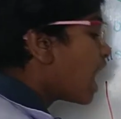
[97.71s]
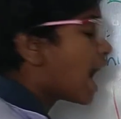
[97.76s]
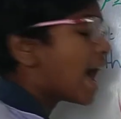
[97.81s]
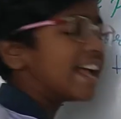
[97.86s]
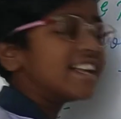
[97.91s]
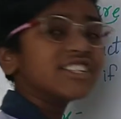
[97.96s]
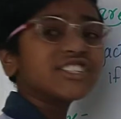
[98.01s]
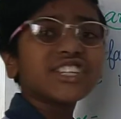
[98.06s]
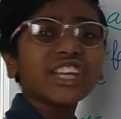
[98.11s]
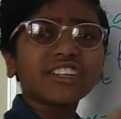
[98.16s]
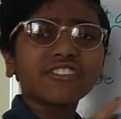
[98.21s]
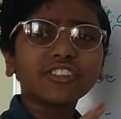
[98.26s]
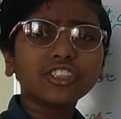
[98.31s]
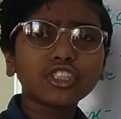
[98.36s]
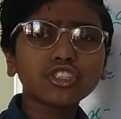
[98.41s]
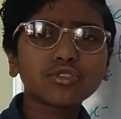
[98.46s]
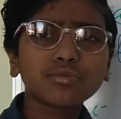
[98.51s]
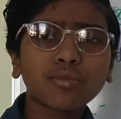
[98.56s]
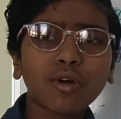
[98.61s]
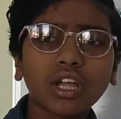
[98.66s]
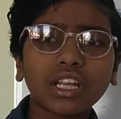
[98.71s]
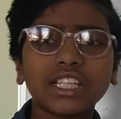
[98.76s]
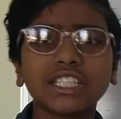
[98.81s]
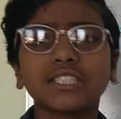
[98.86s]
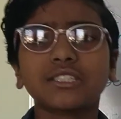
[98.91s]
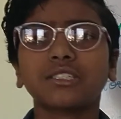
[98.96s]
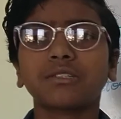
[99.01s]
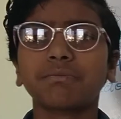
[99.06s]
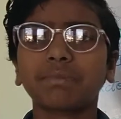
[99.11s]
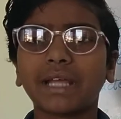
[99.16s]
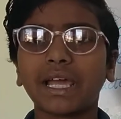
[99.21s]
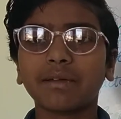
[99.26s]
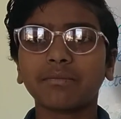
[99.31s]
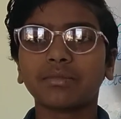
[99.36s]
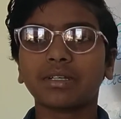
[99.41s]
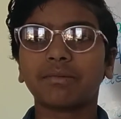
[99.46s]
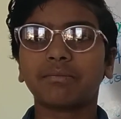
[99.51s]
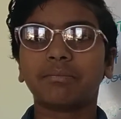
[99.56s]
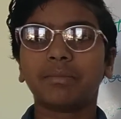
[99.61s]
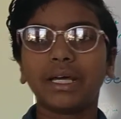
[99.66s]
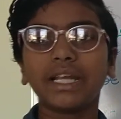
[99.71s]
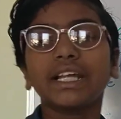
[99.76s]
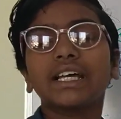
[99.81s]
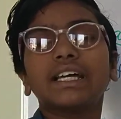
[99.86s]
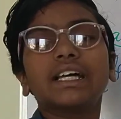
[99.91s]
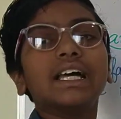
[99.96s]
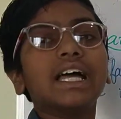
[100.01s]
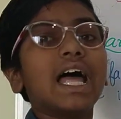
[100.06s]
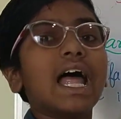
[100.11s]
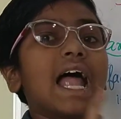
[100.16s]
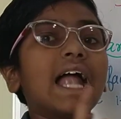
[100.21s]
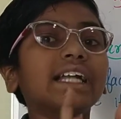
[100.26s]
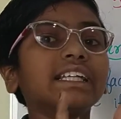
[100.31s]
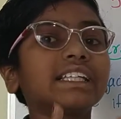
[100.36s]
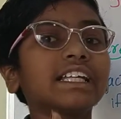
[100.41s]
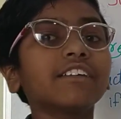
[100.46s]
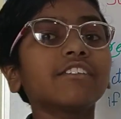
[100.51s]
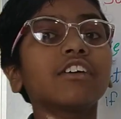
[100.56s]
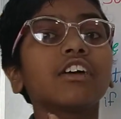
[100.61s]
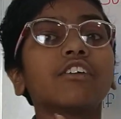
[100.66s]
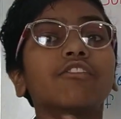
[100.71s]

I'll check with the smallest prime number and then